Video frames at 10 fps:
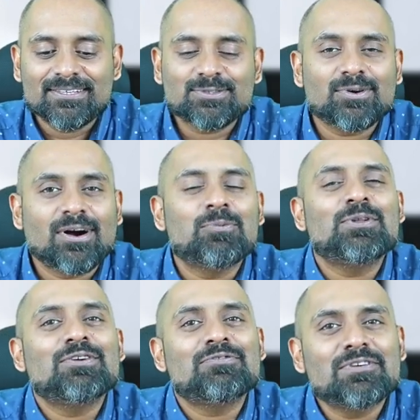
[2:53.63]
So how
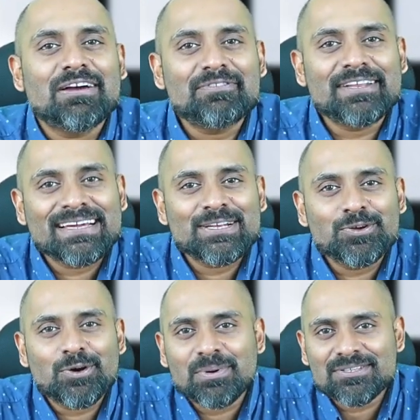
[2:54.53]
many of you have taken
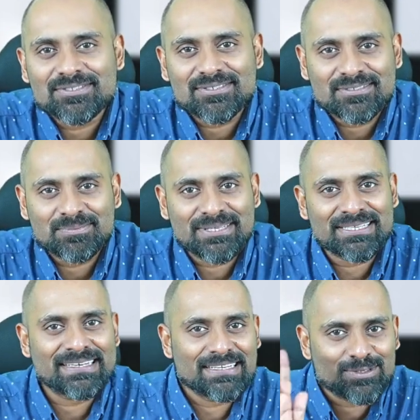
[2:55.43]
your pictures and
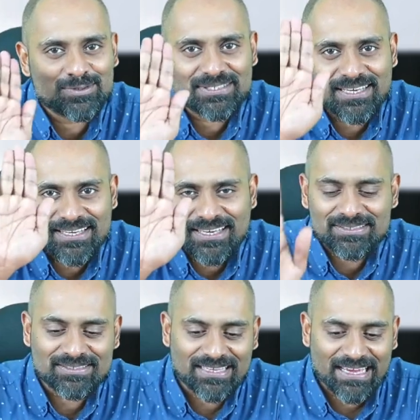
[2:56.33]
be ready to say,
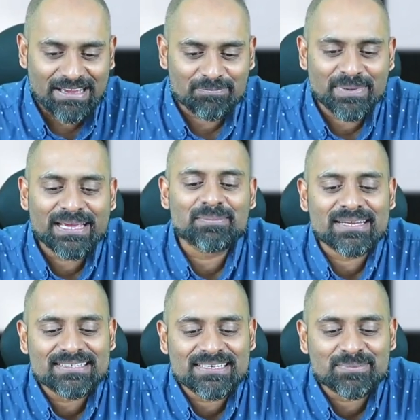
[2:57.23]
yes, I have made
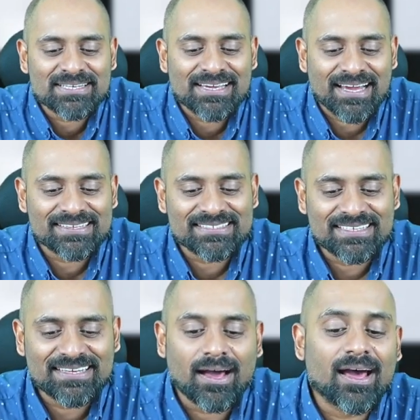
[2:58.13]
my dream a
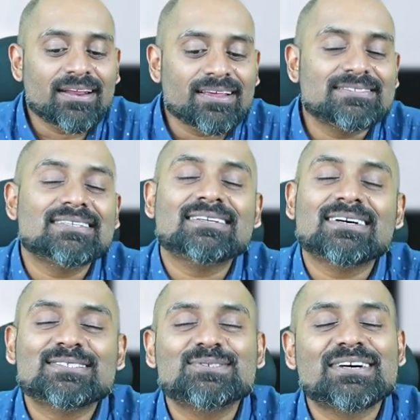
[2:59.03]
reality? Arya
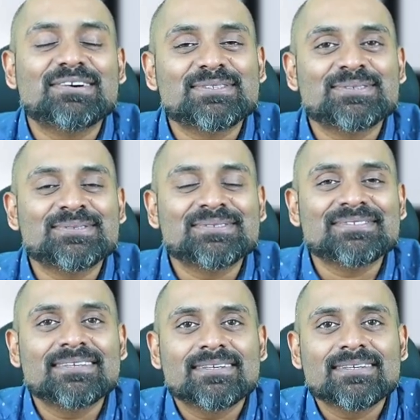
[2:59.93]
Jina, good afternoon.